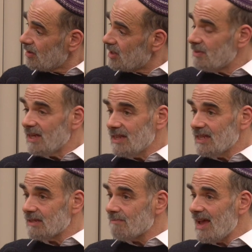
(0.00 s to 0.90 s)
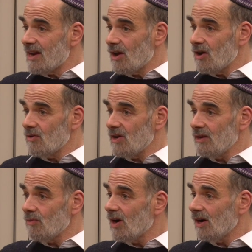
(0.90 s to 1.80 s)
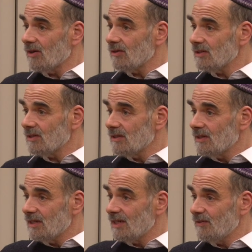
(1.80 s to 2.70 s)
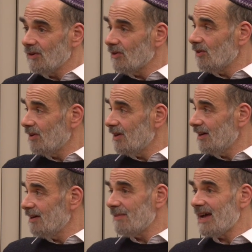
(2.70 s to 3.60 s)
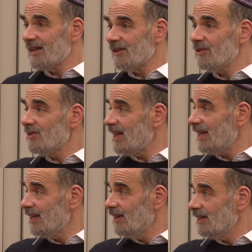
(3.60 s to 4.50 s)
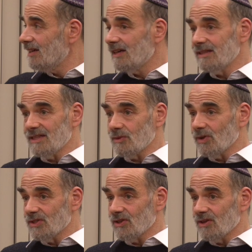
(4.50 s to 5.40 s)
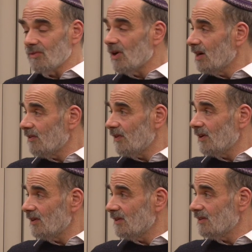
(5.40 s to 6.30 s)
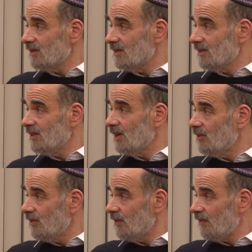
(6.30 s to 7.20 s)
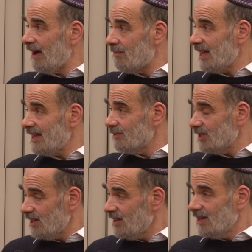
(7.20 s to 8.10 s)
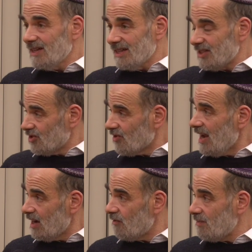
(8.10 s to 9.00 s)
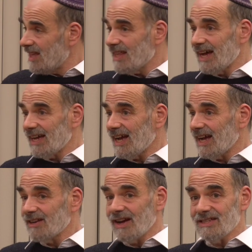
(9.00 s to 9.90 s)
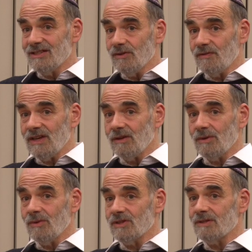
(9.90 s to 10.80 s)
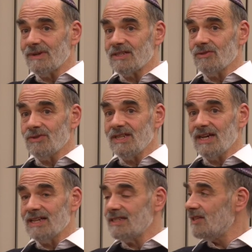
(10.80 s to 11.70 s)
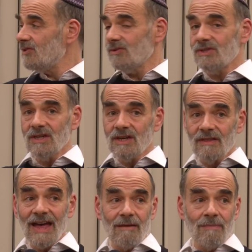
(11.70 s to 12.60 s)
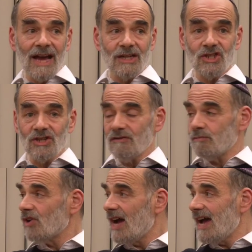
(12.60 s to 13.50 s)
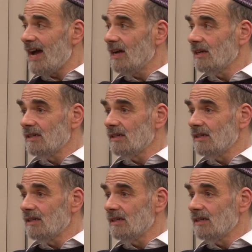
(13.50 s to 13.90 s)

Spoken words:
to be in this men-only world if you're not a man only. And that this wasn't going to work for, you know, for family. It was a strain of me that I still feel we want a Masorti Chassidut, that passion of prayer.